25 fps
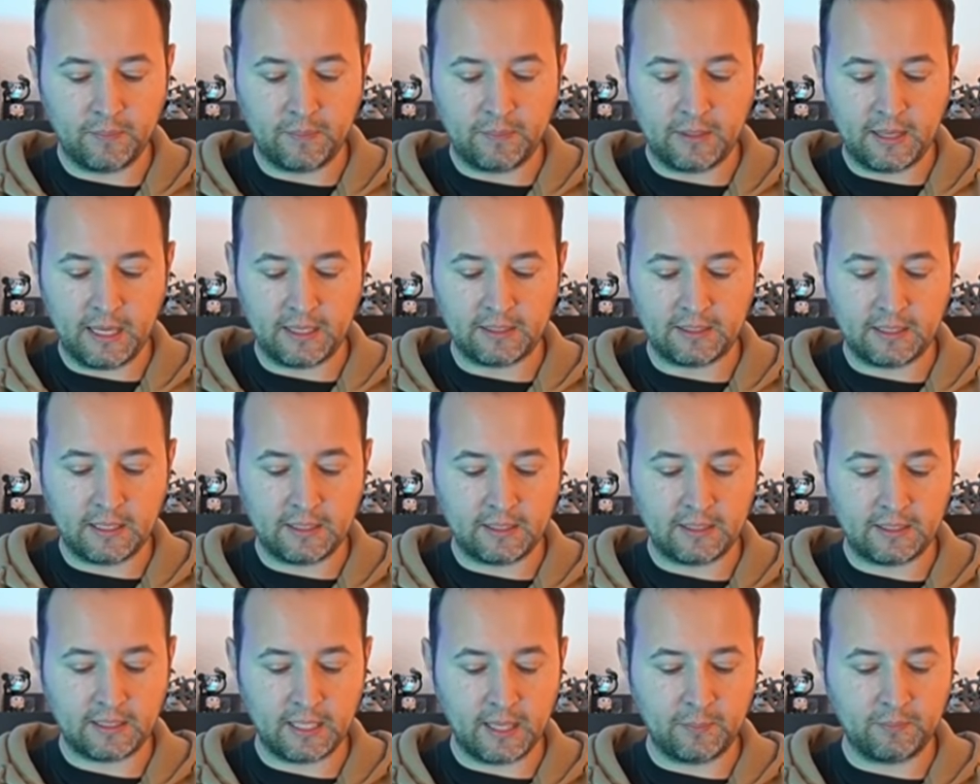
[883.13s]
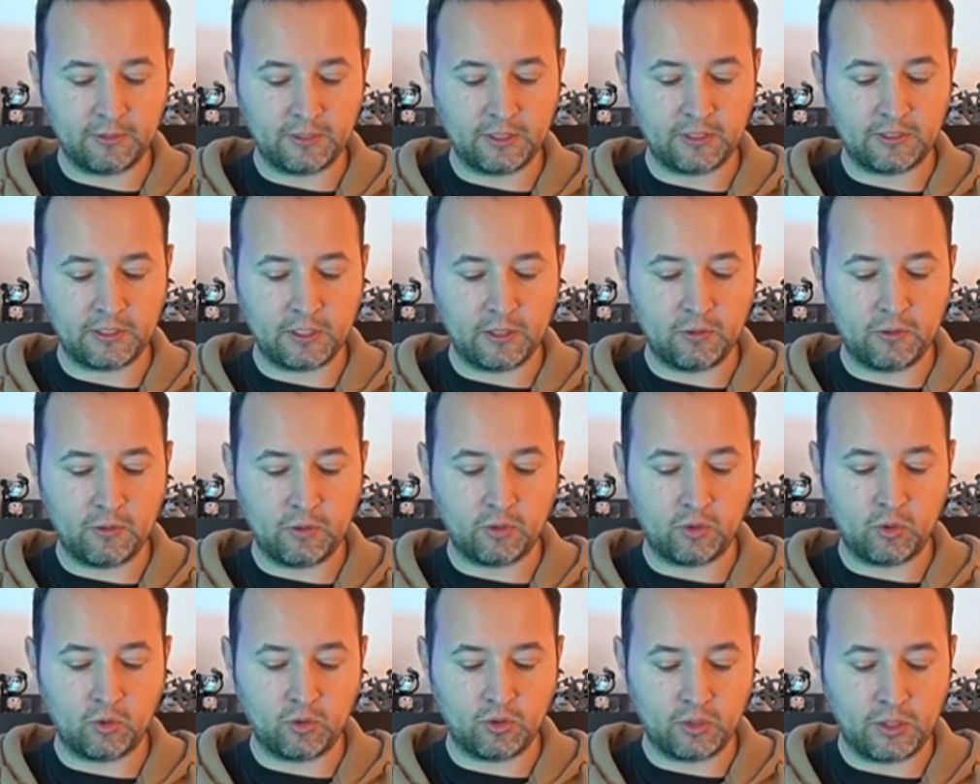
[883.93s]
Yes, it adapts itself
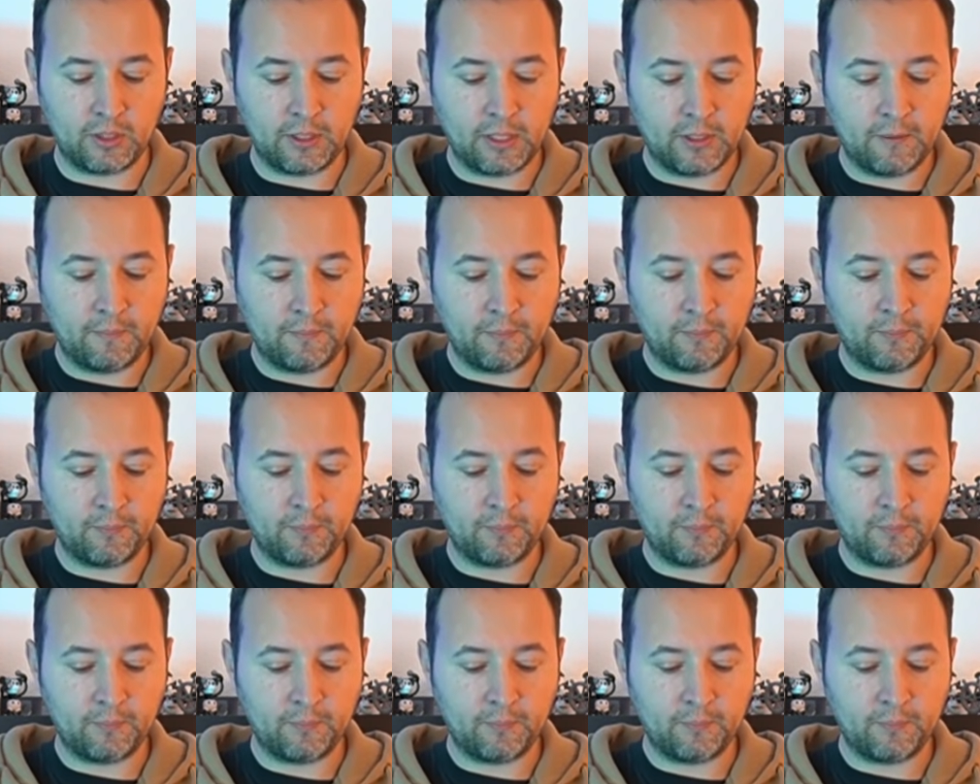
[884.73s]
accordingly.